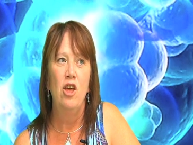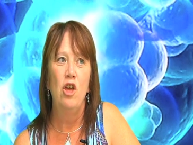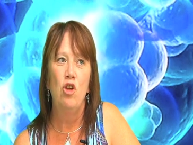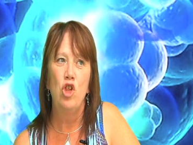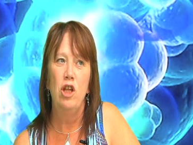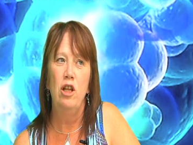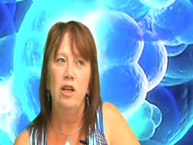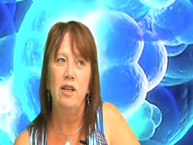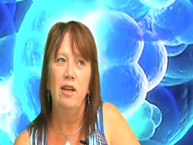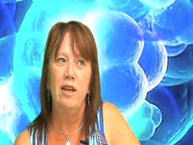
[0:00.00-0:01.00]
You know, she
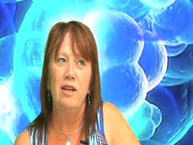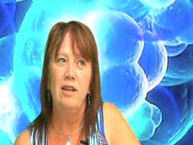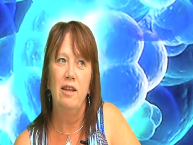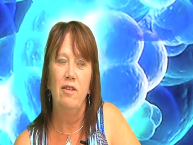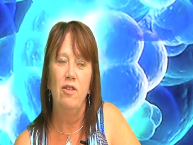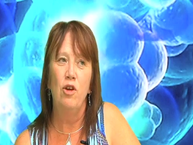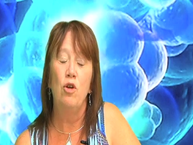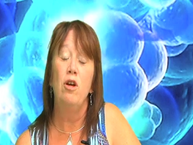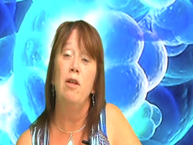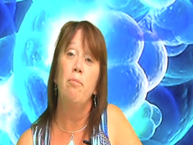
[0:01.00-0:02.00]
looked at the
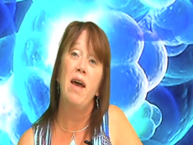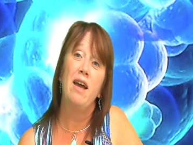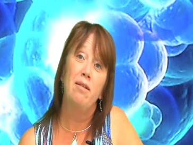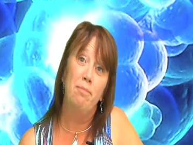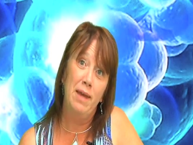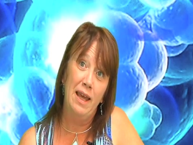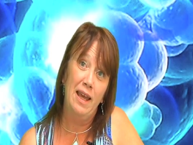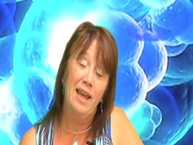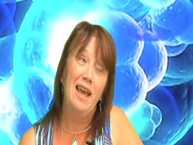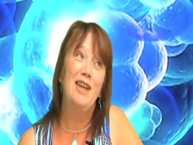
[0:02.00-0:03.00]
girl in back of
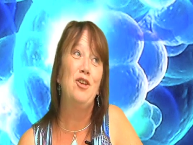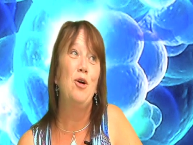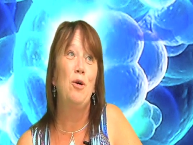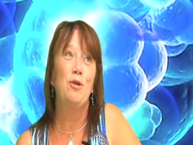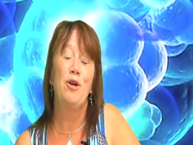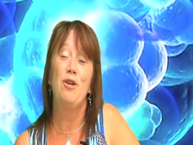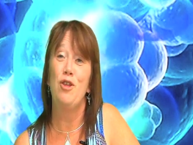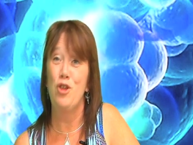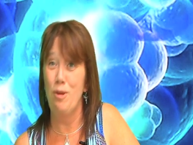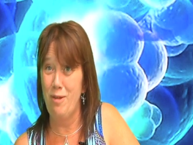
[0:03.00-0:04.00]
me and told her
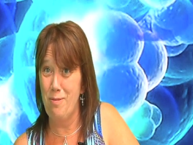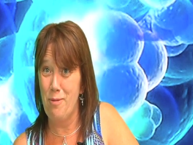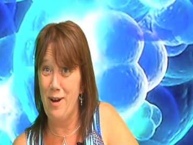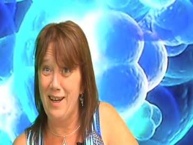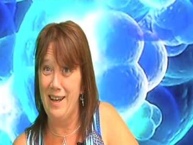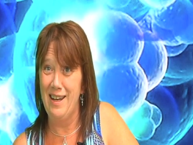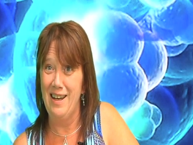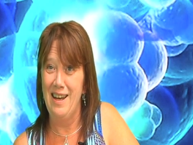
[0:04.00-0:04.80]
that she was pregnant.